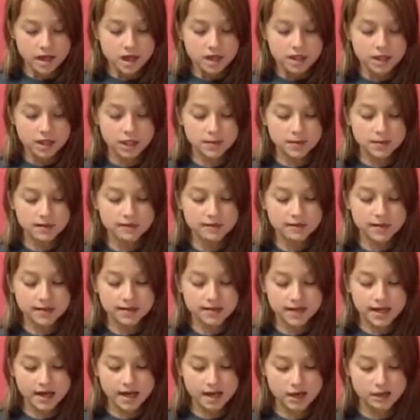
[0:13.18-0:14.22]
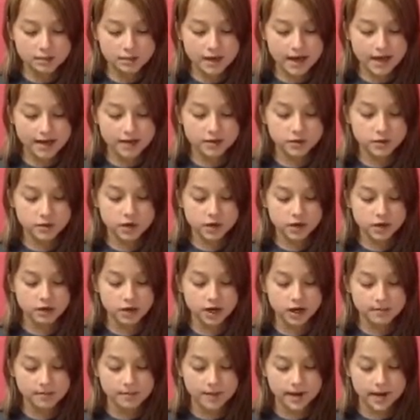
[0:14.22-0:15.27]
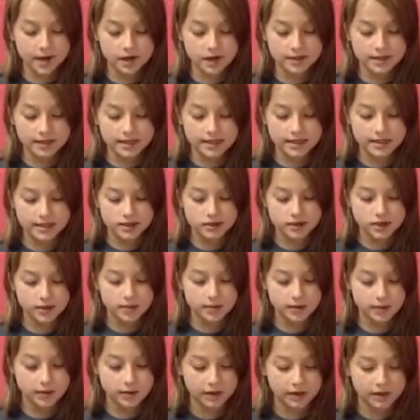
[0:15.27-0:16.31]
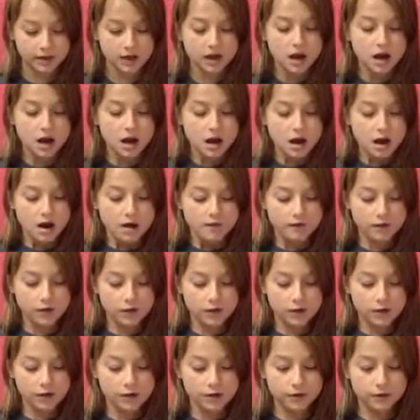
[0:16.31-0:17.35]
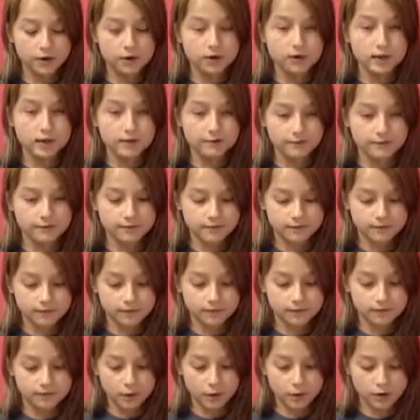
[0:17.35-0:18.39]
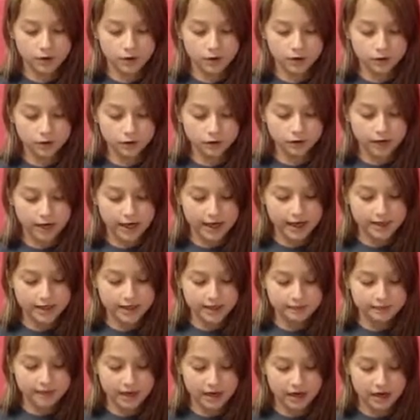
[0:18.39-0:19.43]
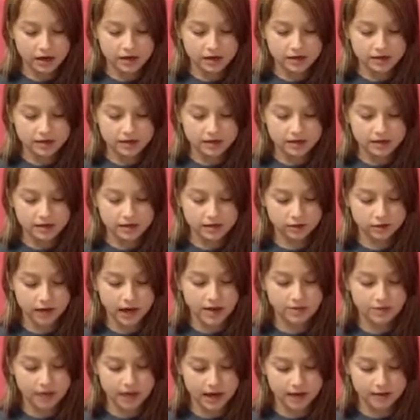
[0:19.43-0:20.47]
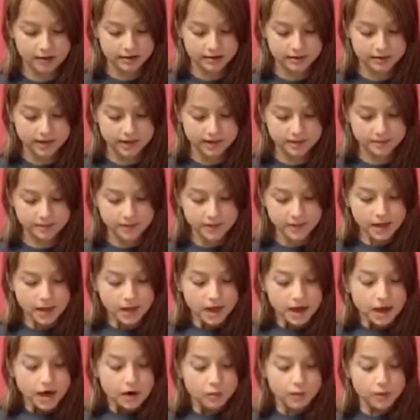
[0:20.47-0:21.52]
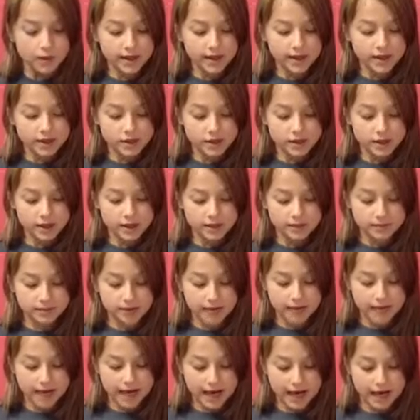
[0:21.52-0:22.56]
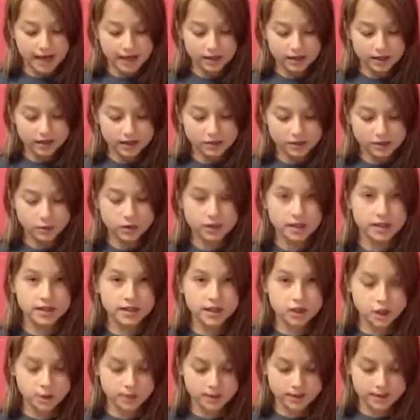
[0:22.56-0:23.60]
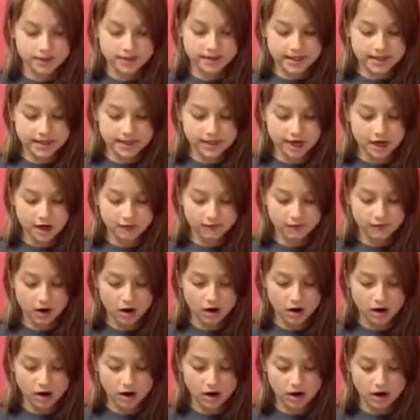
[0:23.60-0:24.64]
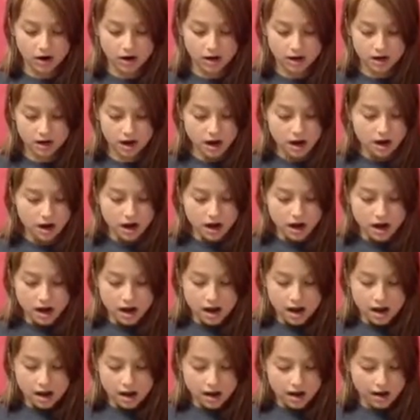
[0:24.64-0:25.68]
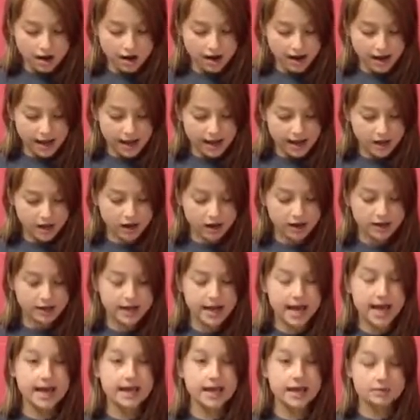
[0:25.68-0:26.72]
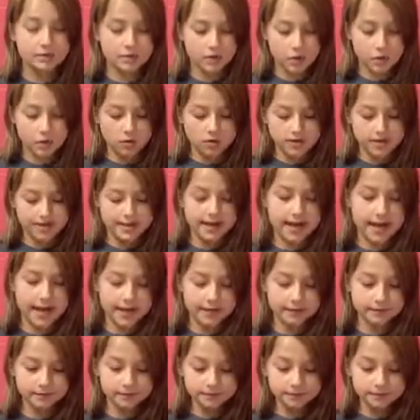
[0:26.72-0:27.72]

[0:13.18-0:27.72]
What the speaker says: Some of us help escort grandparents into the building for the 3rd and 4th grade Grandparents' Day. We should be at 22% of our AR and AM goals today.